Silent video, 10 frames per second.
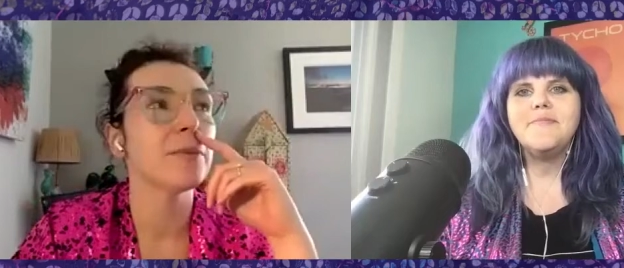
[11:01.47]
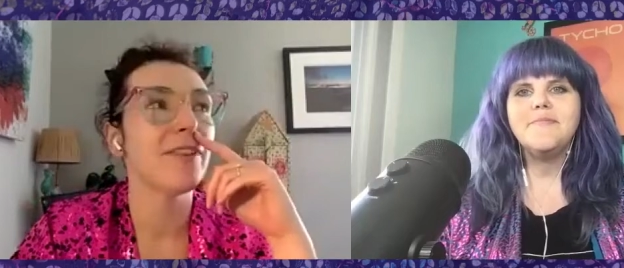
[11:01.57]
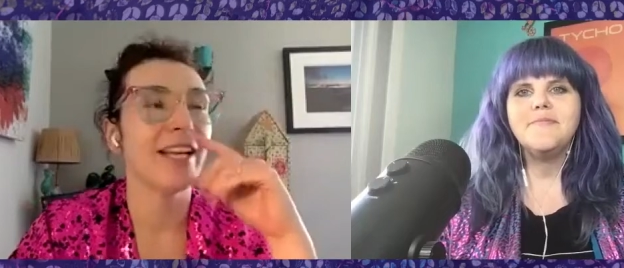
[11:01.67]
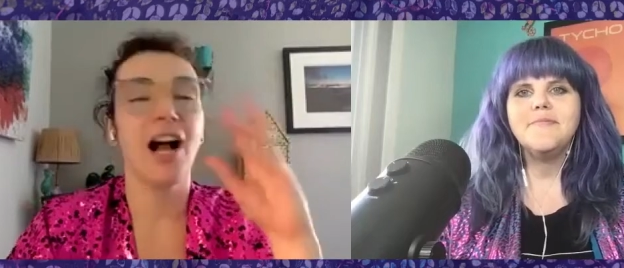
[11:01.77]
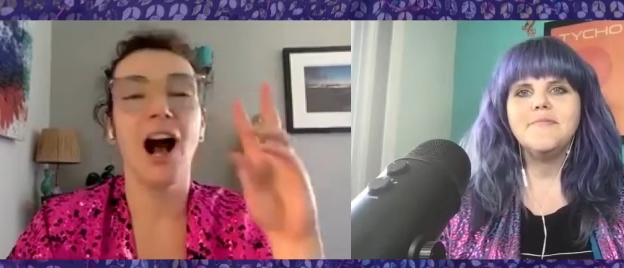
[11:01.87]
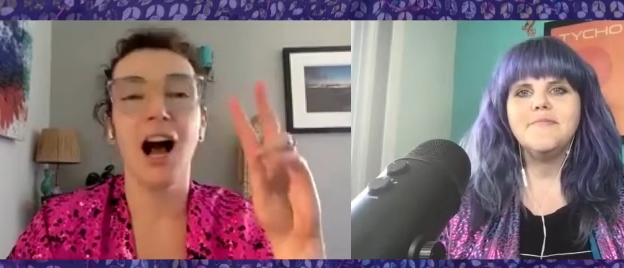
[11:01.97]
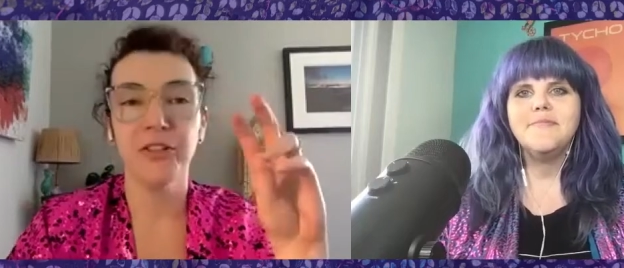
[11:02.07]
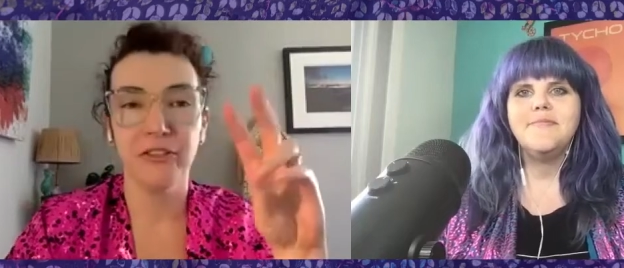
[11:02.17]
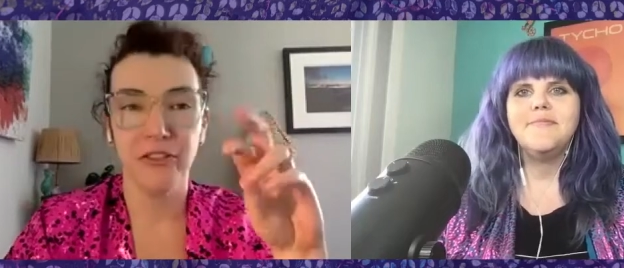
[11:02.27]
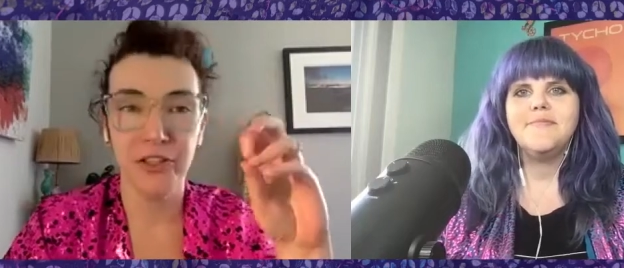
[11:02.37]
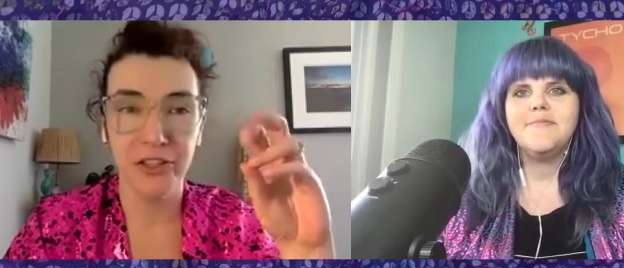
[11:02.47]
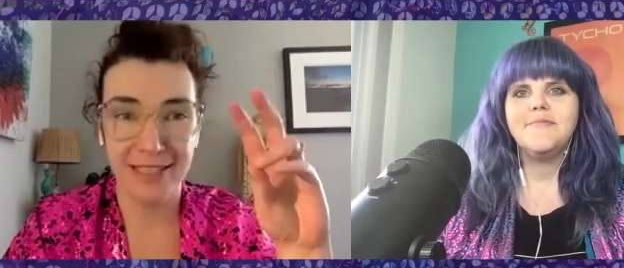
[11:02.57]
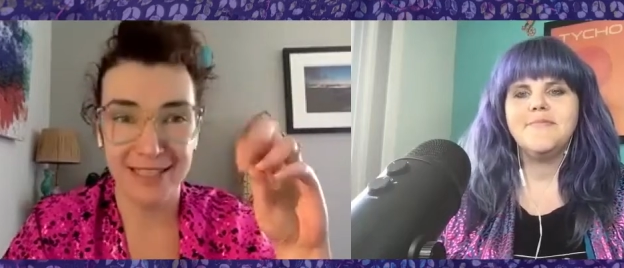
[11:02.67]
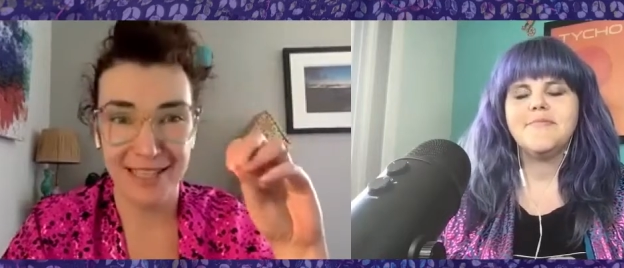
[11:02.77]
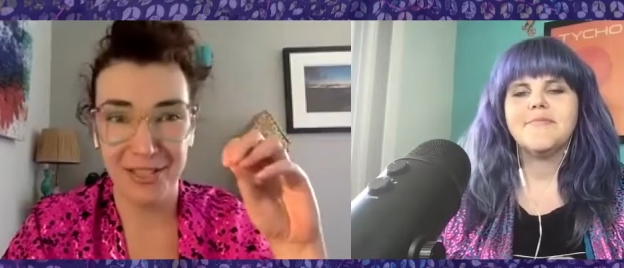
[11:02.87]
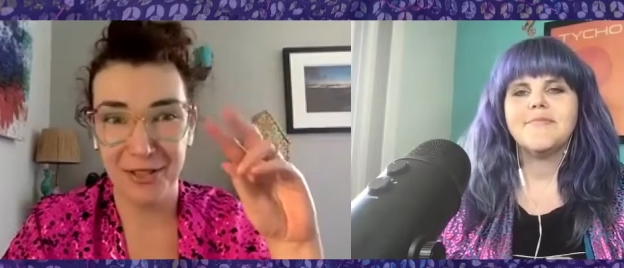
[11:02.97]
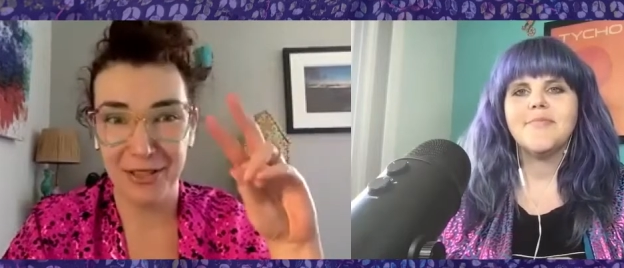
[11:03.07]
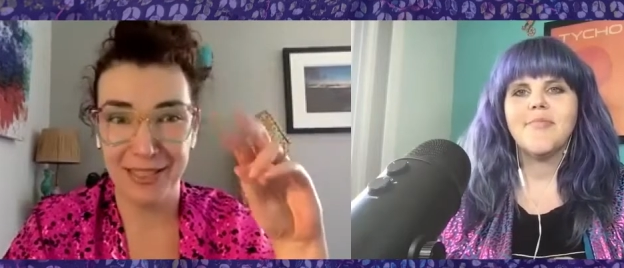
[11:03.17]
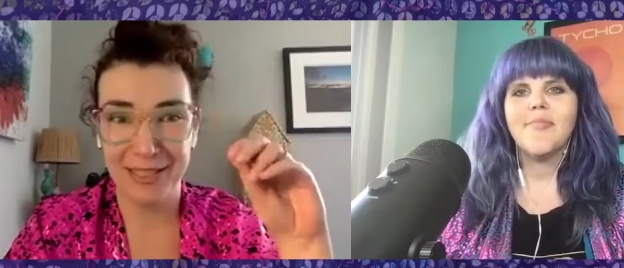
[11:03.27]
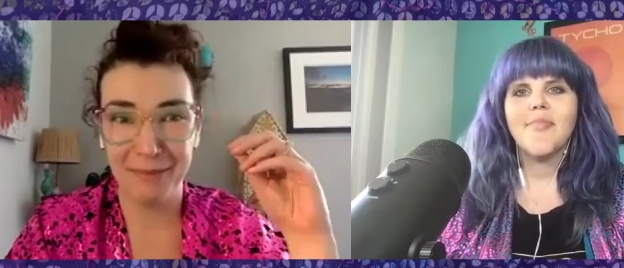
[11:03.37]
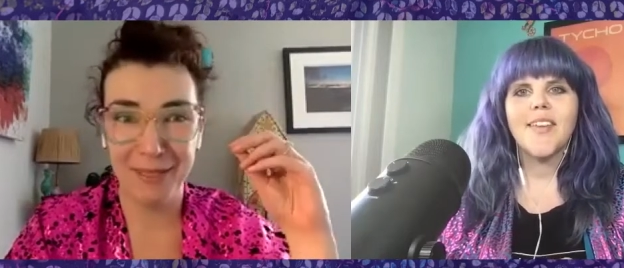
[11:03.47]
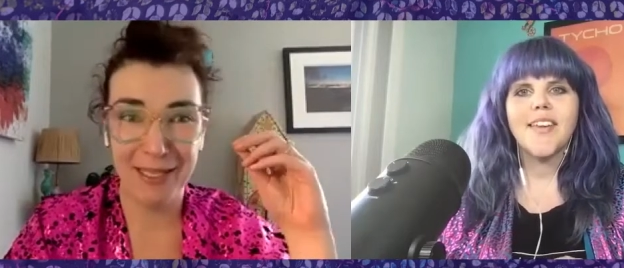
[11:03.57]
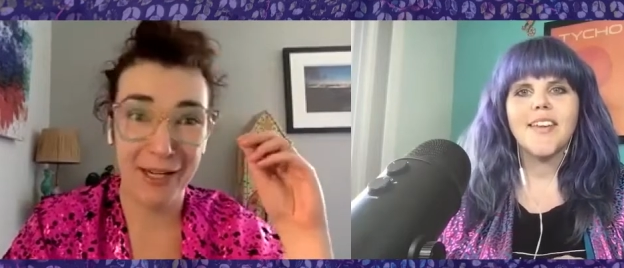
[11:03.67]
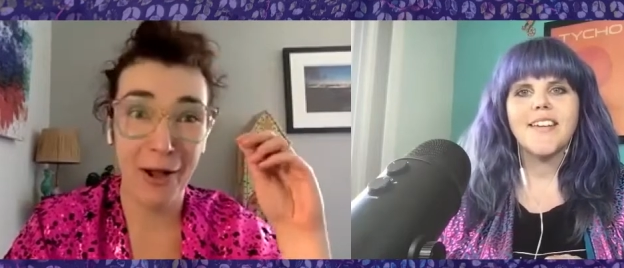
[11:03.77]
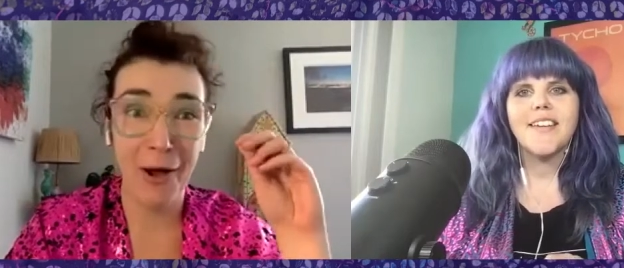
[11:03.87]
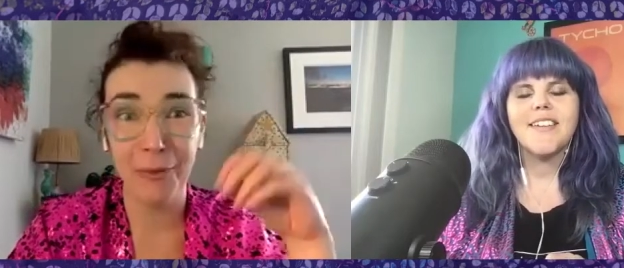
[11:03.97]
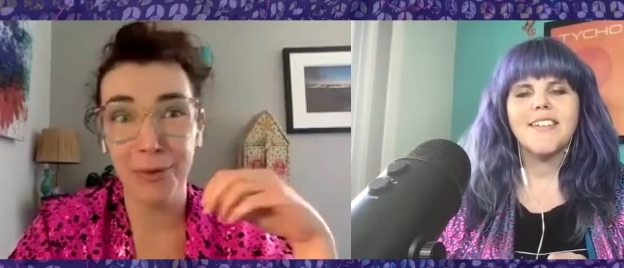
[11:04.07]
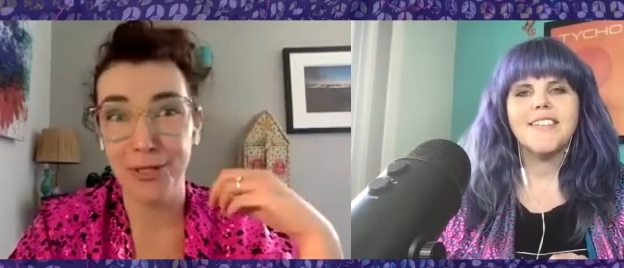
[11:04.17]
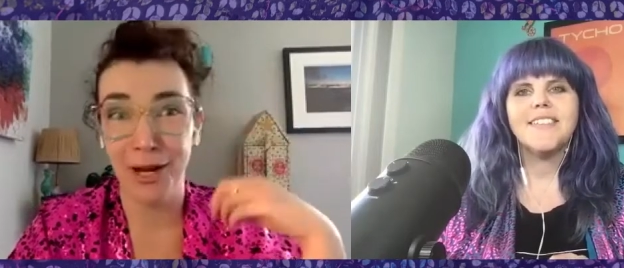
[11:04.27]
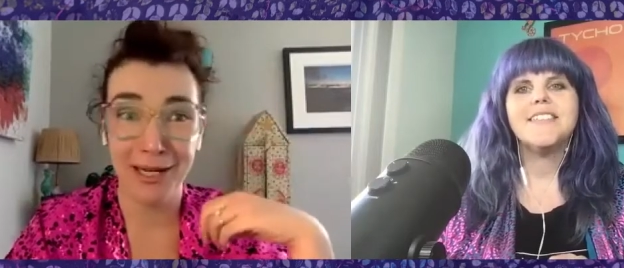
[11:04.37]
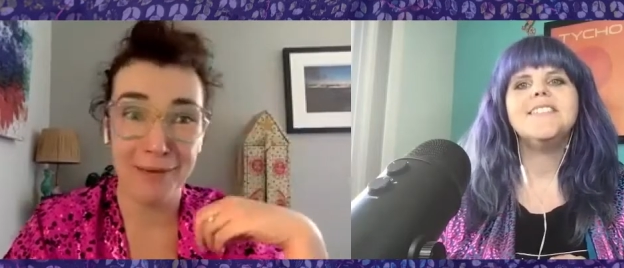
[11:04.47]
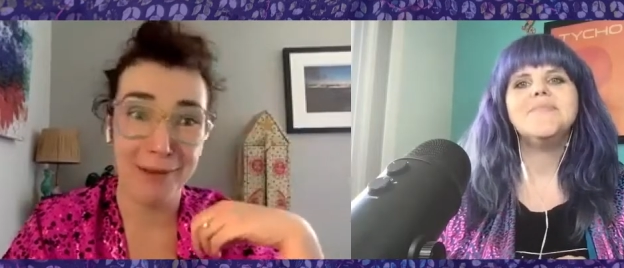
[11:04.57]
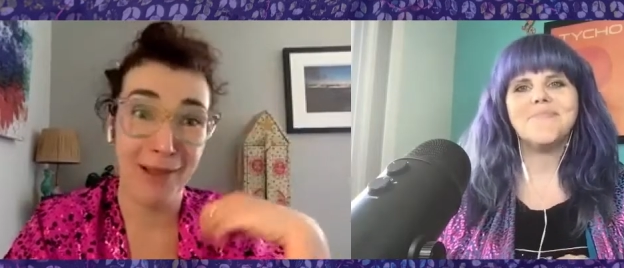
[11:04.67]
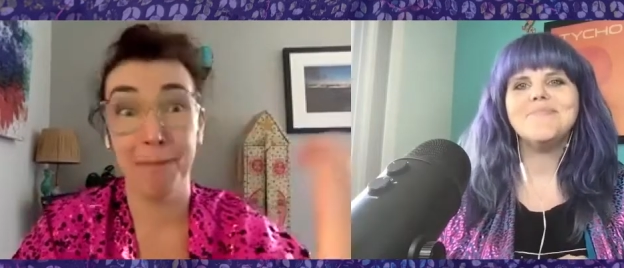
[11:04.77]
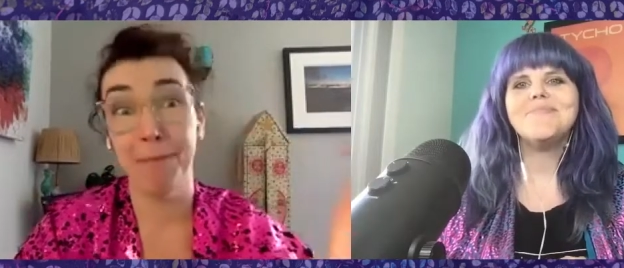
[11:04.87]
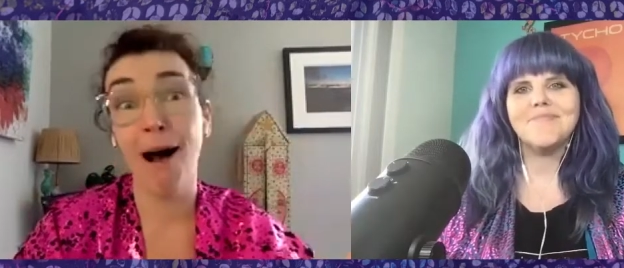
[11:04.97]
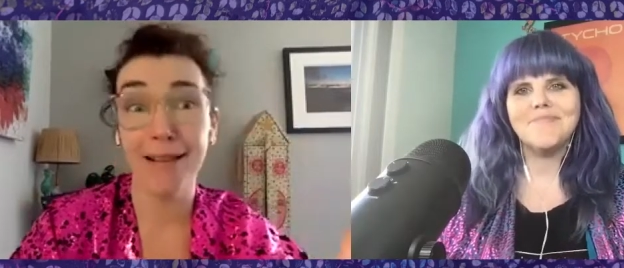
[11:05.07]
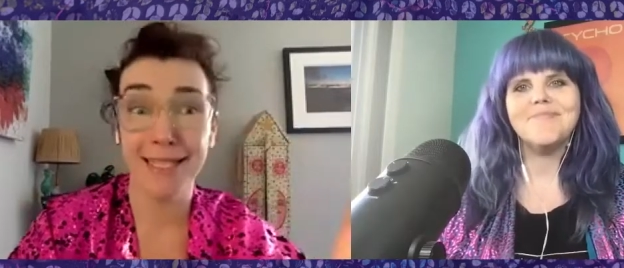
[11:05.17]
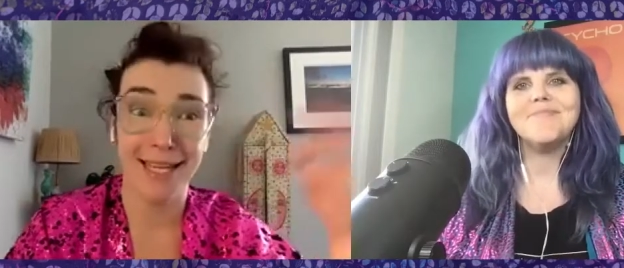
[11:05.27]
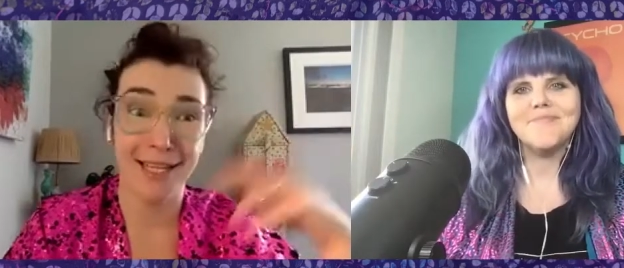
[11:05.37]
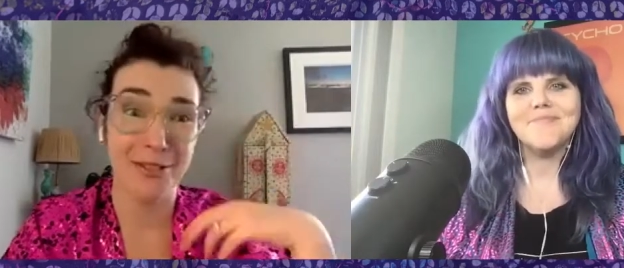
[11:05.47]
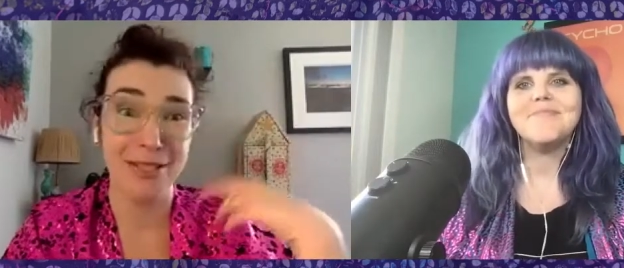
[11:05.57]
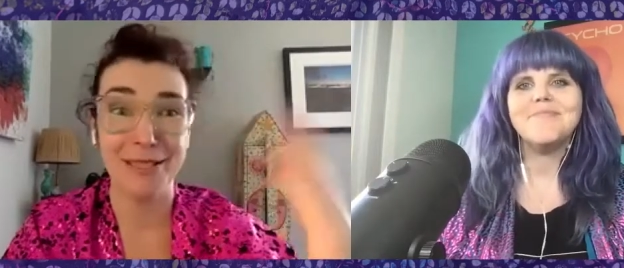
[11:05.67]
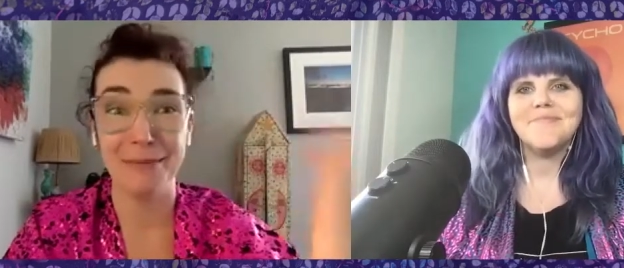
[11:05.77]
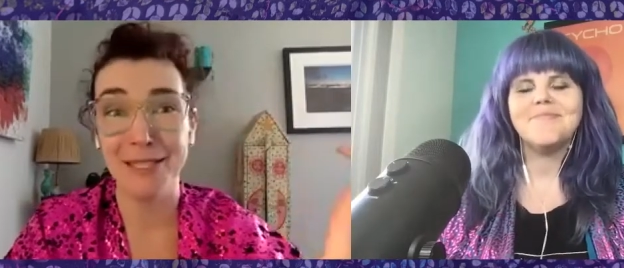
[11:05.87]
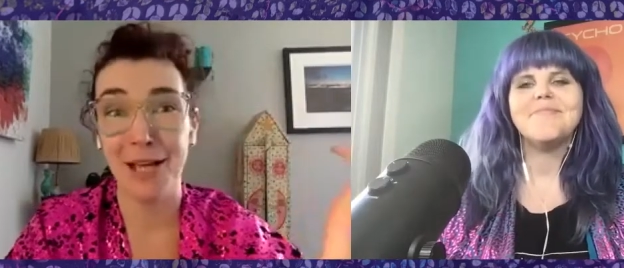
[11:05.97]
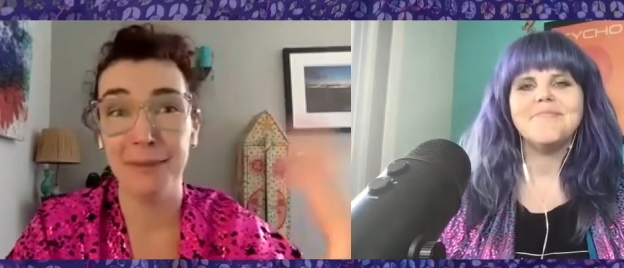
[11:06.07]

Speaker 1: of like controversial doesn't necessarily need to be like, oh, we're talking about like politics or these big topics.